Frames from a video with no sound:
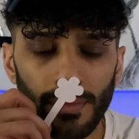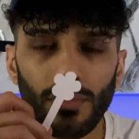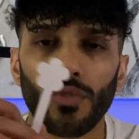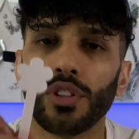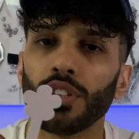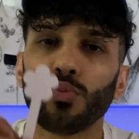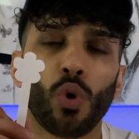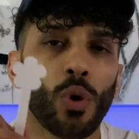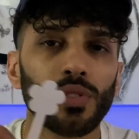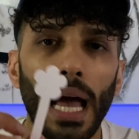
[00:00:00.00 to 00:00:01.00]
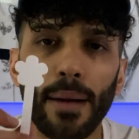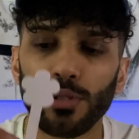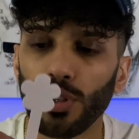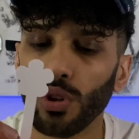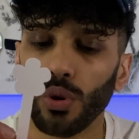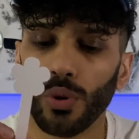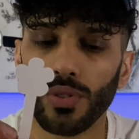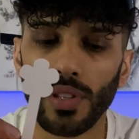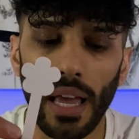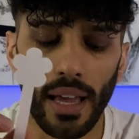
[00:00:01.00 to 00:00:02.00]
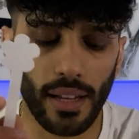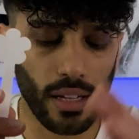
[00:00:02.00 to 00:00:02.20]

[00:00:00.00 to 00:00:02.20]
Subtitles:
This Rose Absolute, and